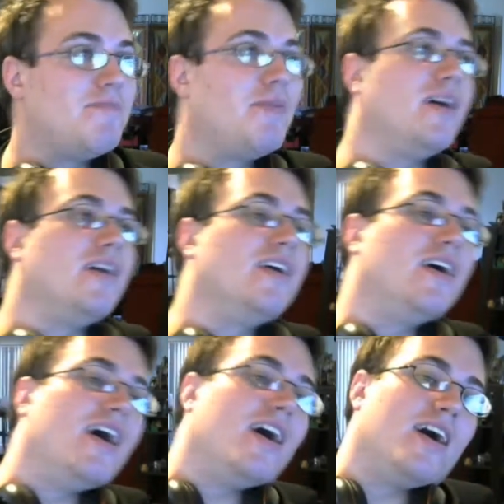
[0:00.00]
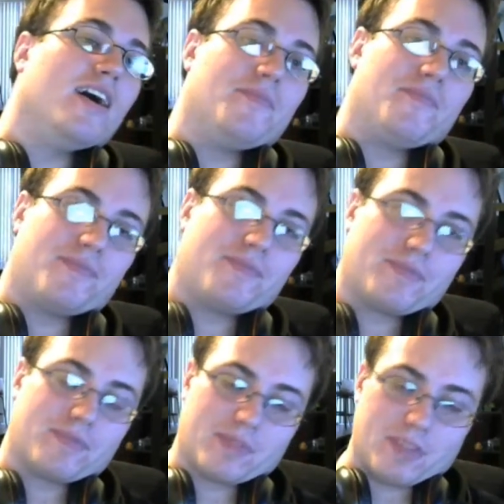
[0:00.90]
But I
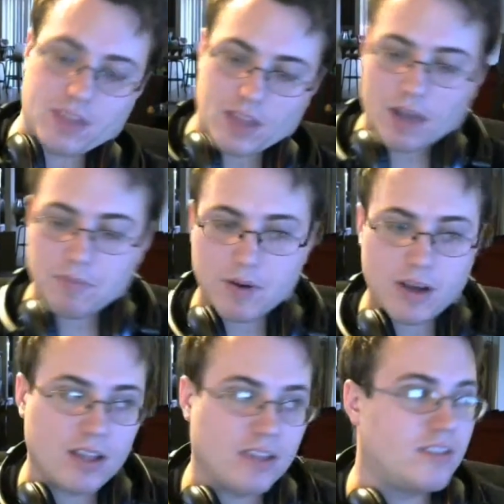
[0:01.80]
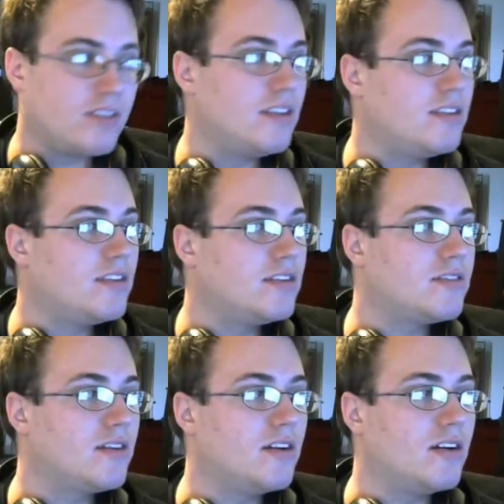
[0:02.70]
played since the
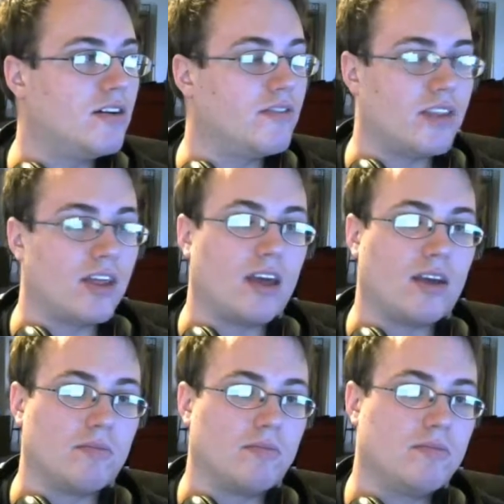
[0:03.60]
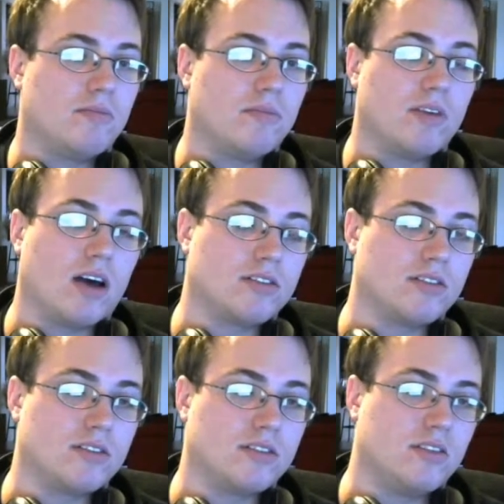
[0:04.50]
start of the game,
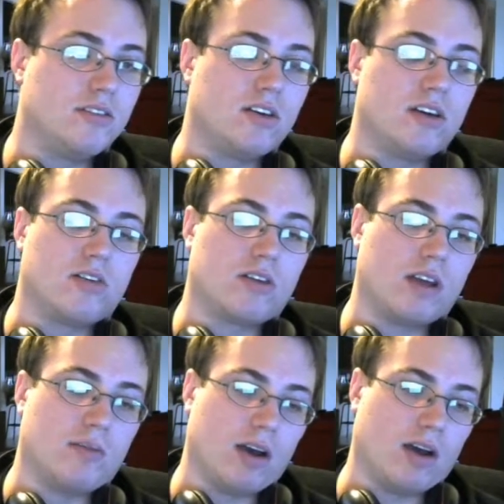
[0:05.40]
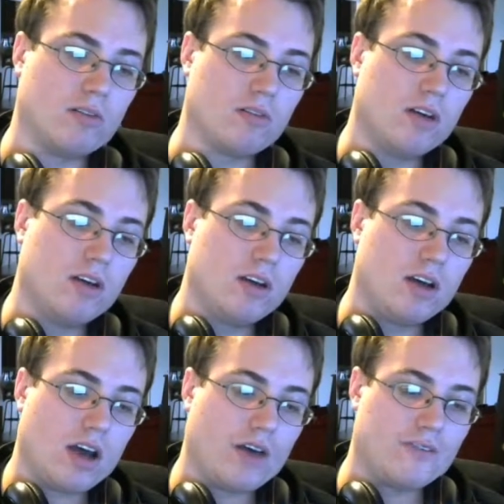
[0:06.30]
since Yu-Gi-Oh! Came out.
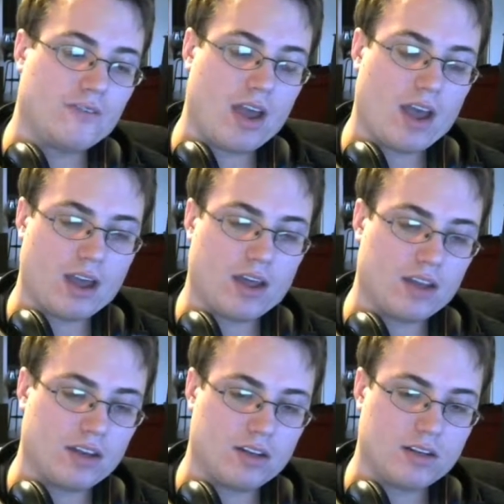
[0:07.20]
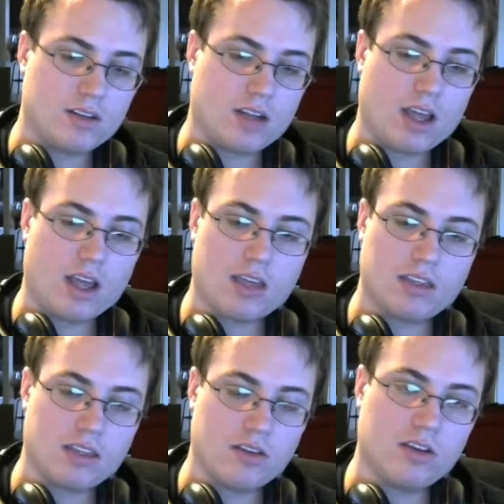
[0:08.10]
I had the
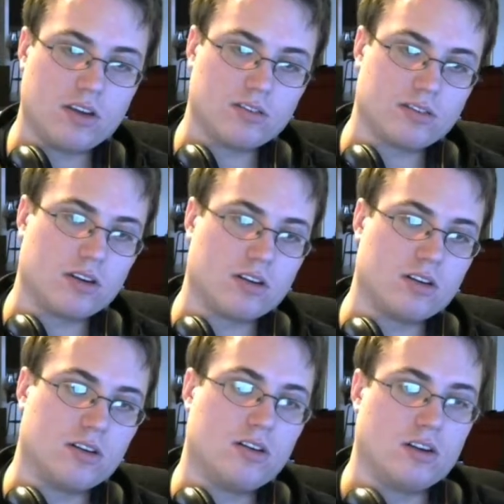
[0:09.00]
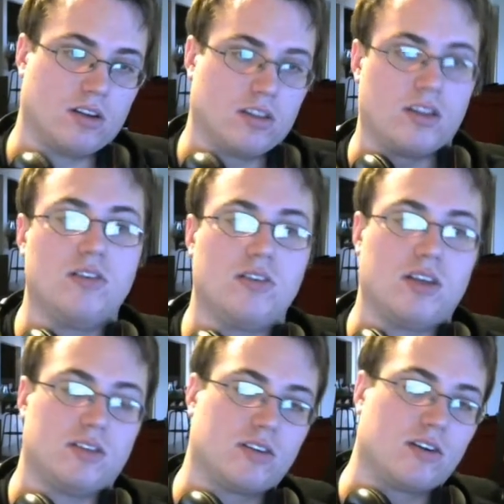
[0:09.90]
Yu-Gi-Oh! The Yugi
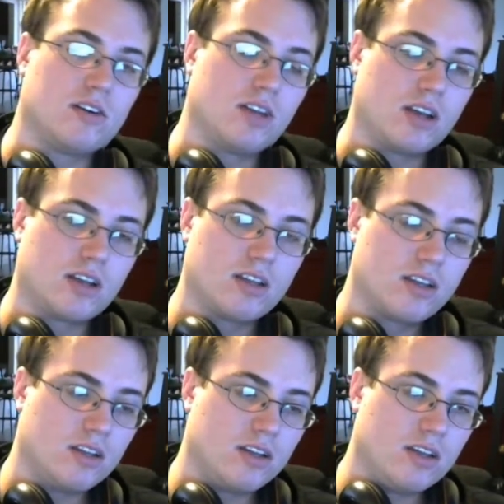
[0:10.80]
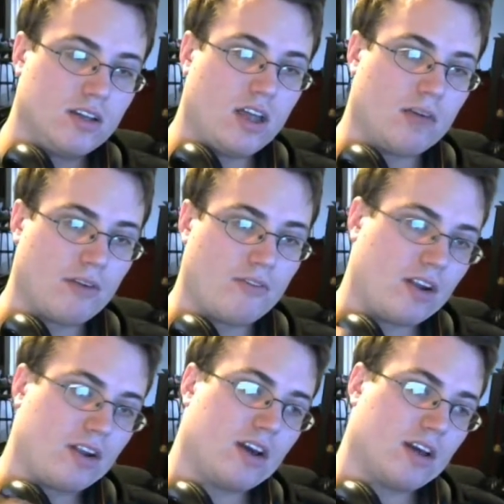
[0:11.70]
starter deck, and my
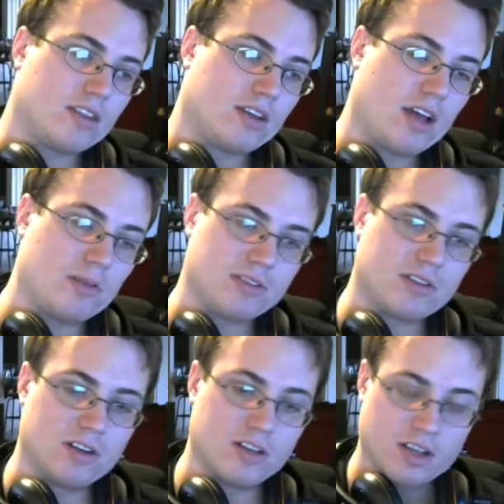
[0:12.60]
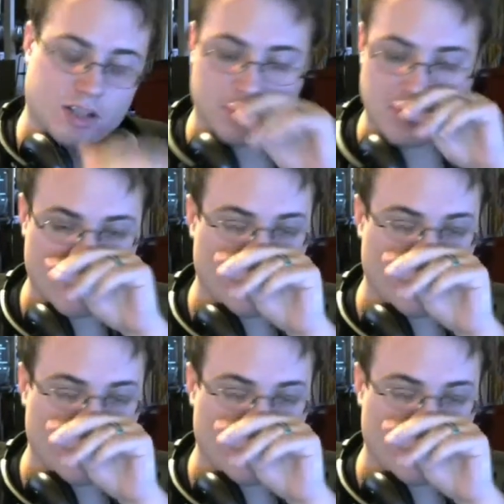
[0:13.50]
friend got the Kaiba starter deck, and we